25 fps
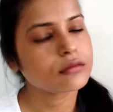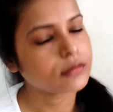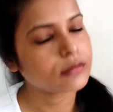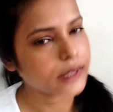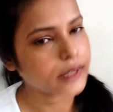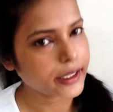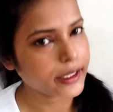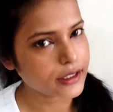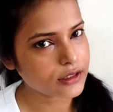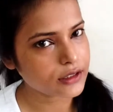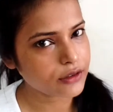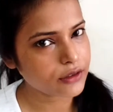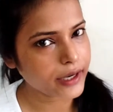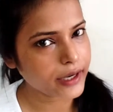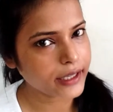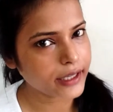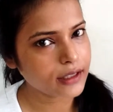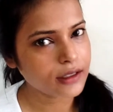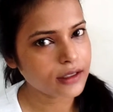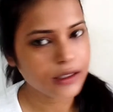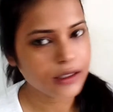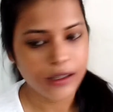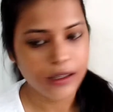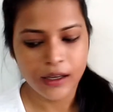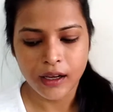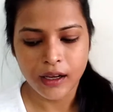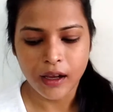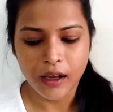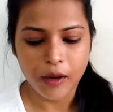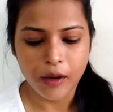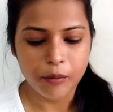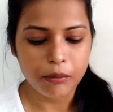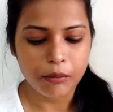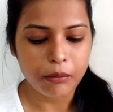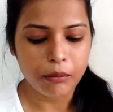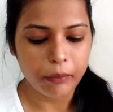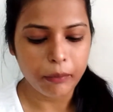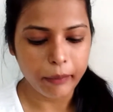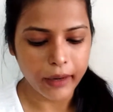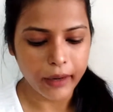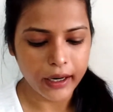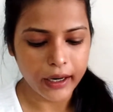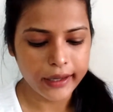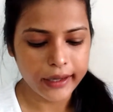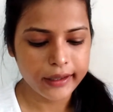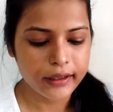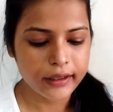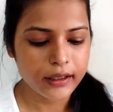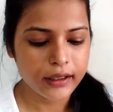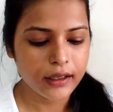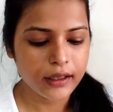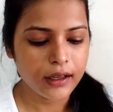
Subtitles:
That is right. But